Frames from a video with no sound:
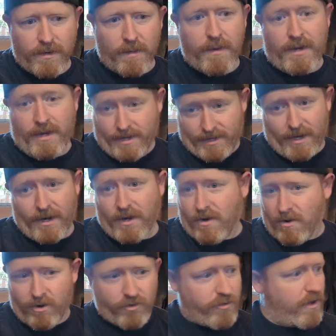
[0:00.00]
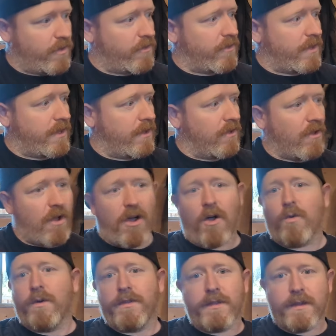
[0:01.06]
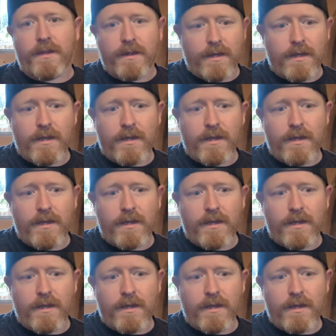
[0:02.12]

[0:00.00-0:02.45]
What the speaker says: I mean, he's got a car trailer that he'll haul with it.